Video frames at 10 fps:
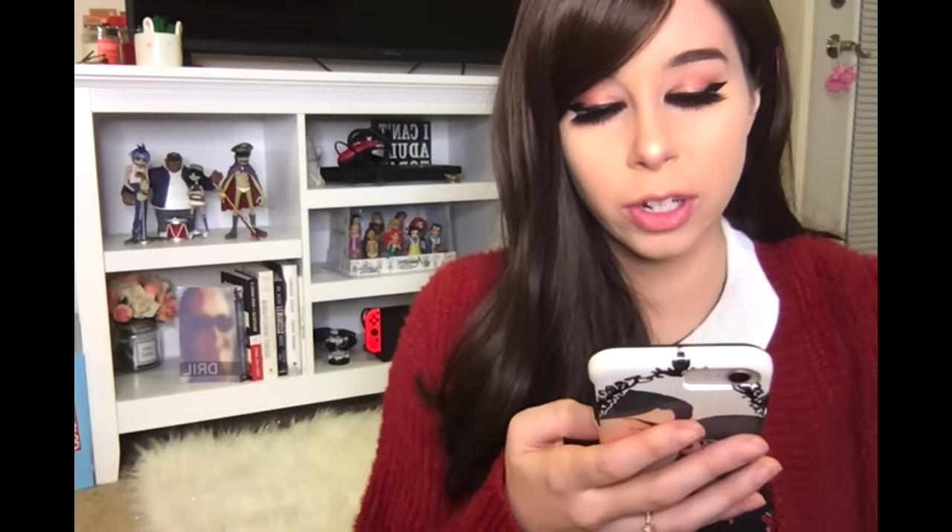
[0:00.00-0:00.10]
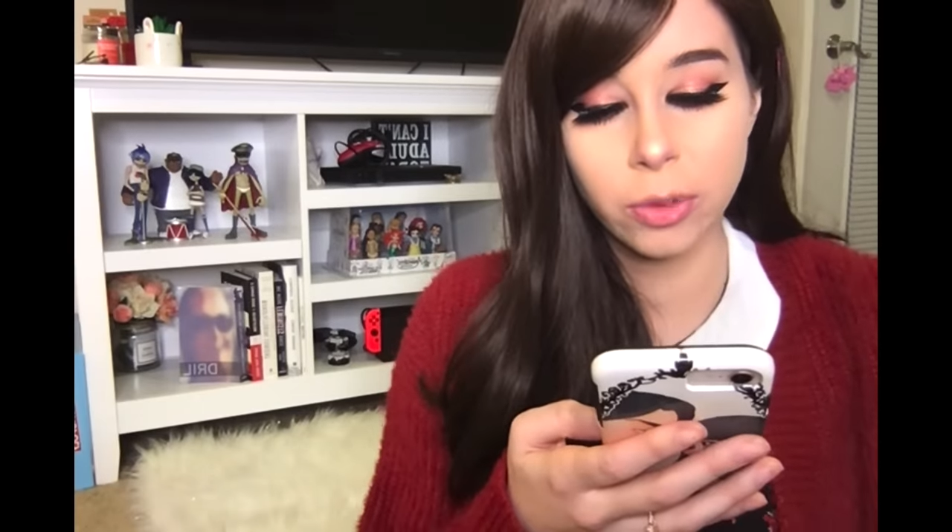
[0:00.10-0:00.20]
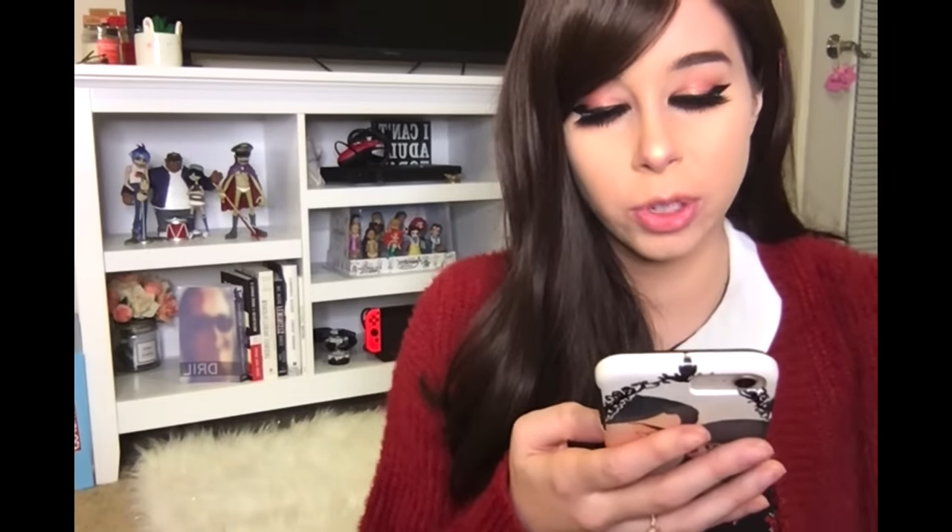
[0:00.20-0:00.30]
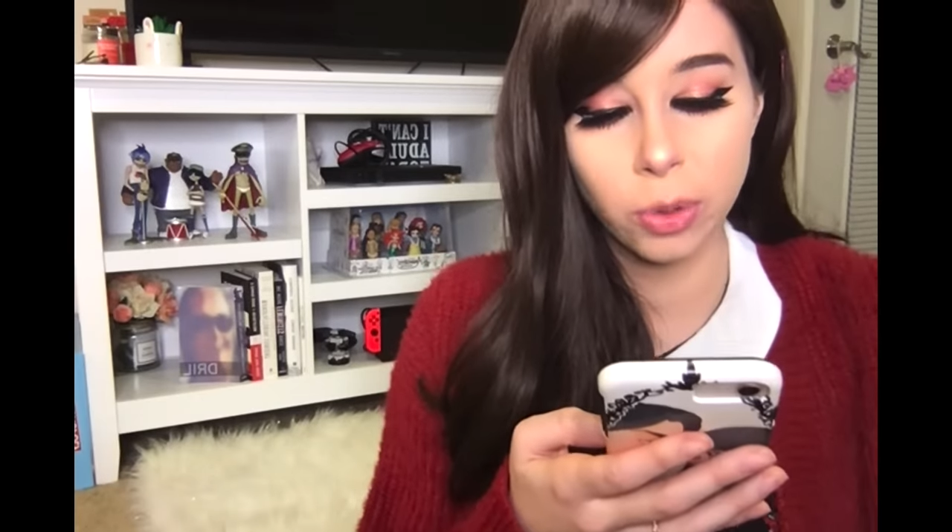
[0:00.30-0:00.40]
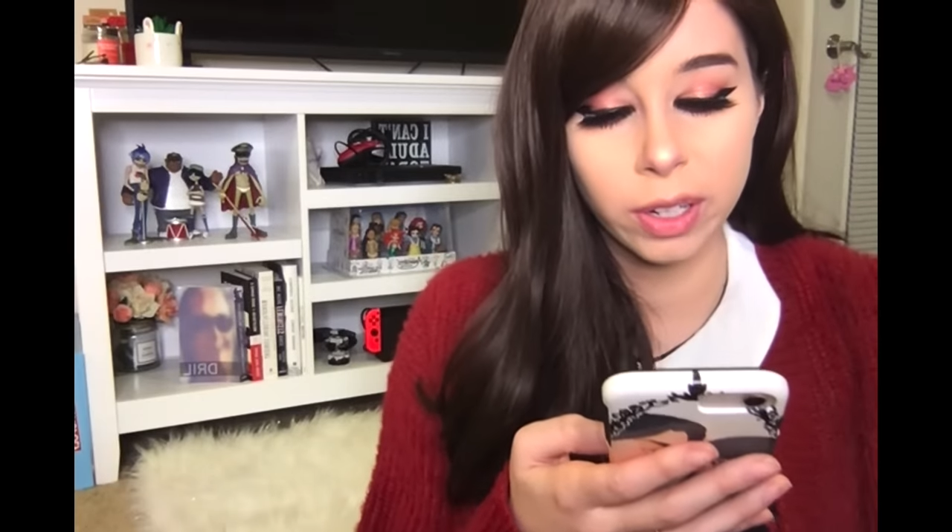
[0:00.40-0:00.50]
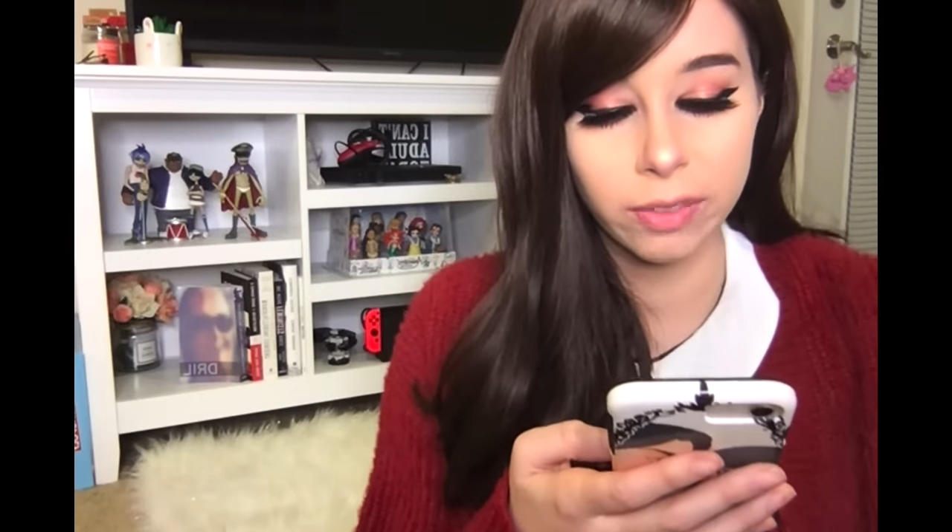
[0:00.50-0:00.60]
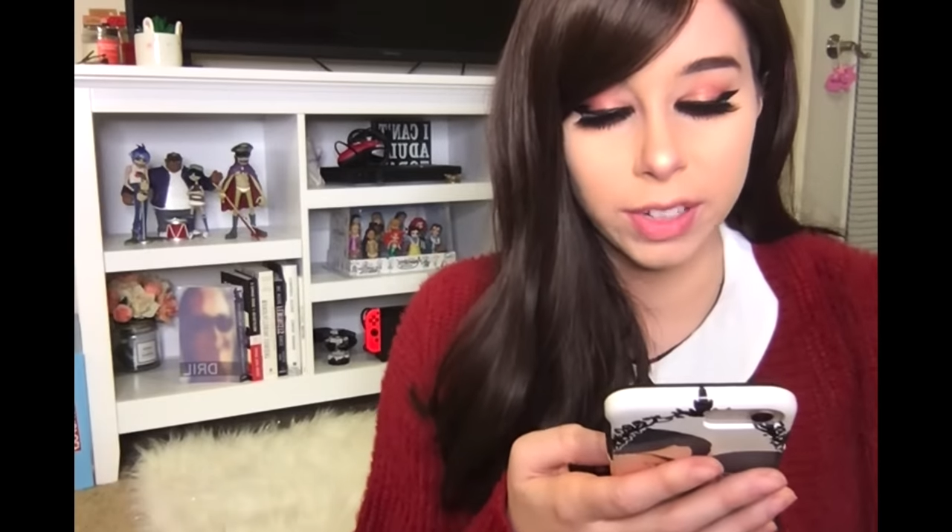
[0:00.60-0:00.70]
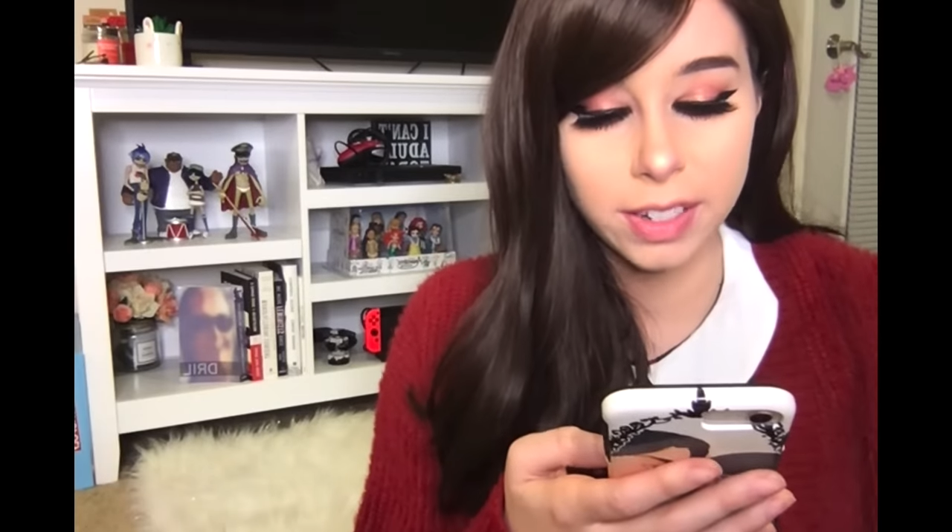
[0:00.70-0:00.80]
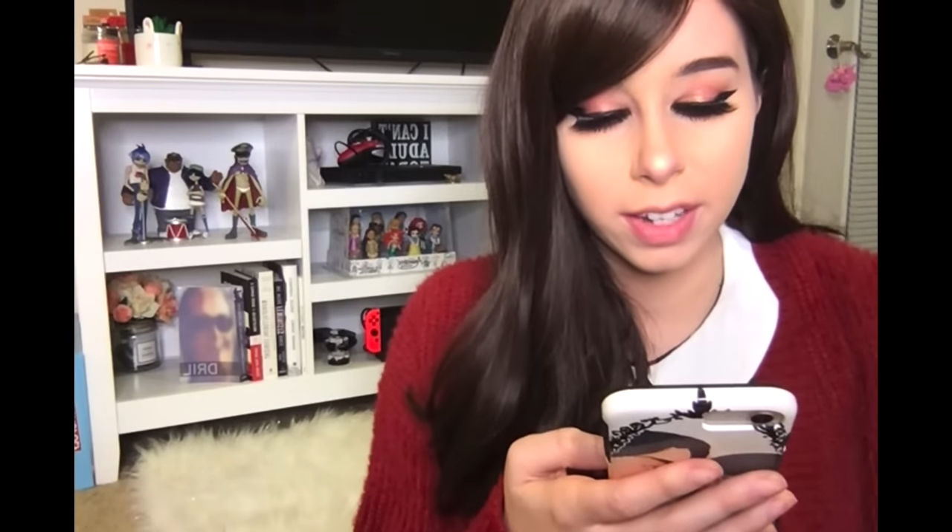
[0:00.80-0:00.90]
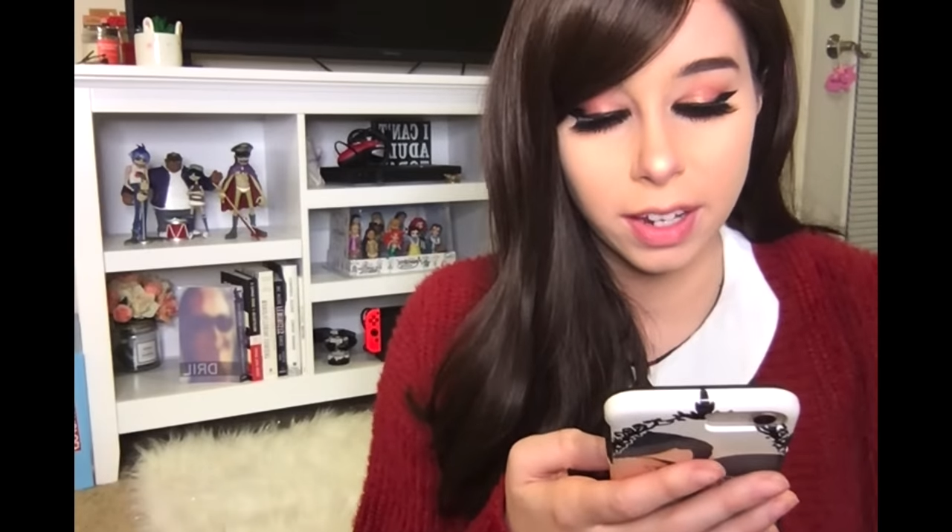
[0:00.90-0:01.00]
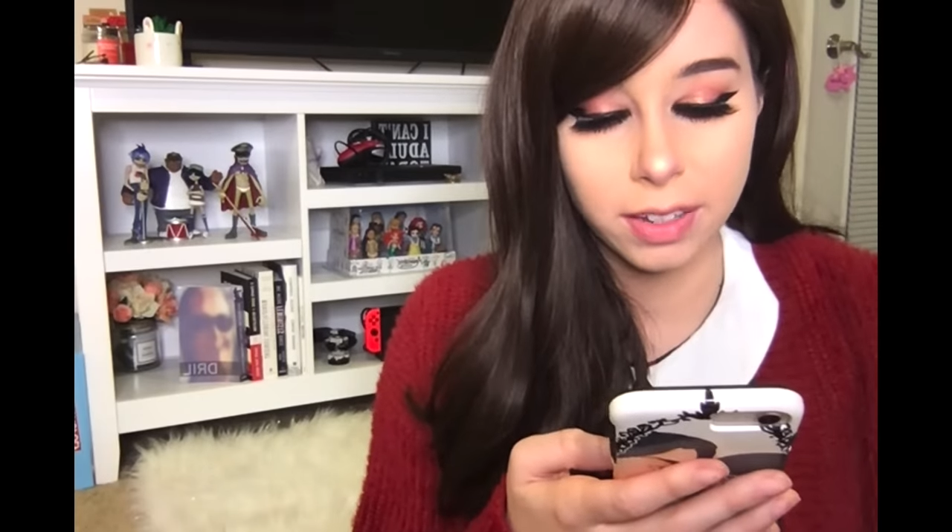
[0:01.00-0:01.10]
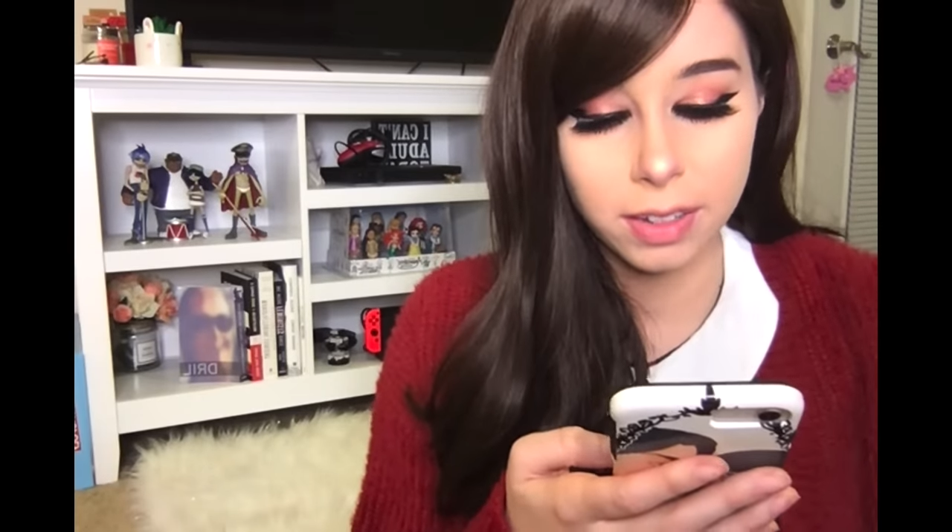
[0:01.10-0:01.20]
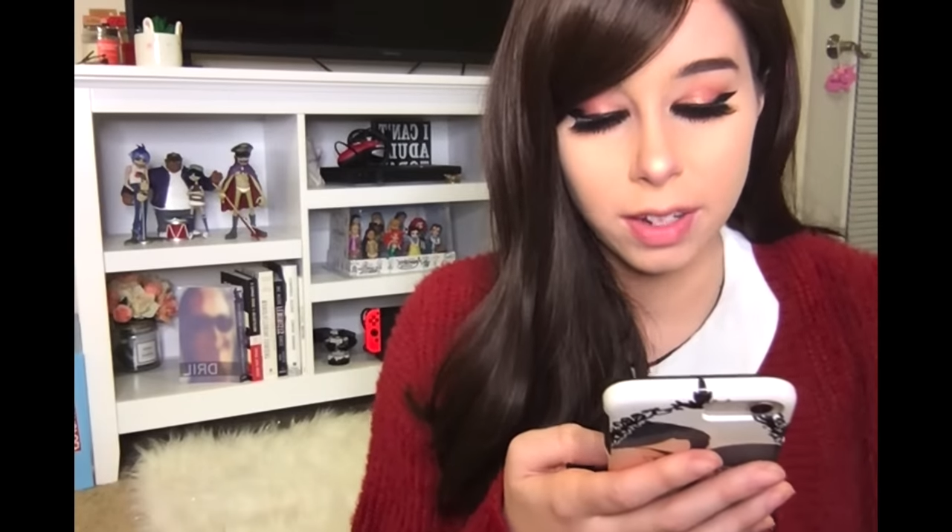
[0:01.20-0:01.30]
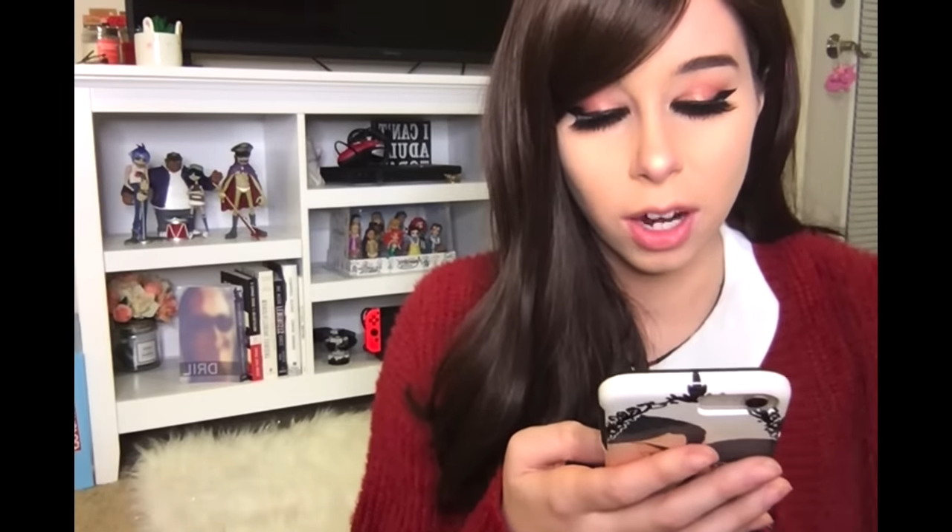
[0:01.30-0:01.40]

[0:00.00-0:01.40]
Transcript: Doe during recess,